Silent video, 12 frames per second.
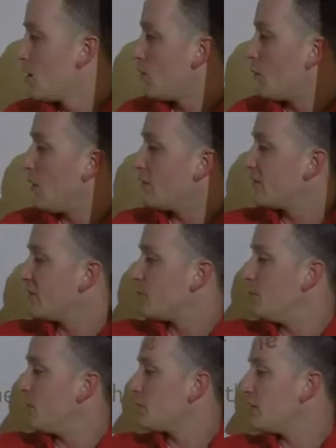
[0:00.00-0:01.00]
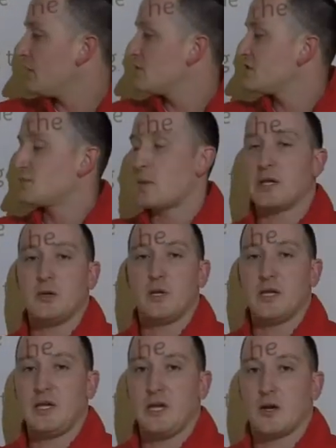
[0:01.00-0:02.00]
Well, since milliliters is my
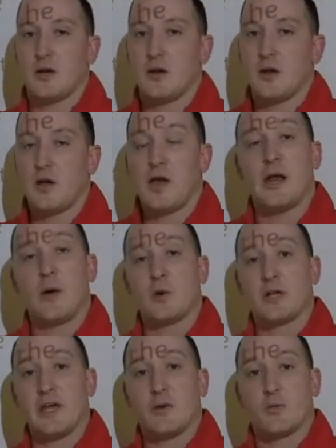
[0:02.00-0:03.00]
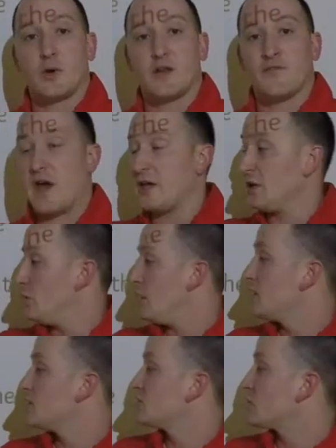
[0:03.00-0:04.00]
unit here, and I want to get rid of that
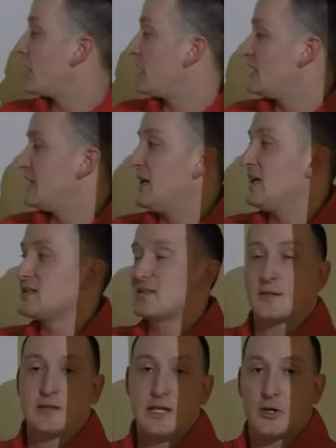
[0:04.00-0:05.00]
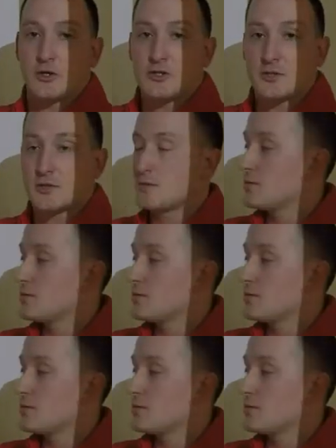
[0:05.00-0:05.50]
unit so I can get to liters,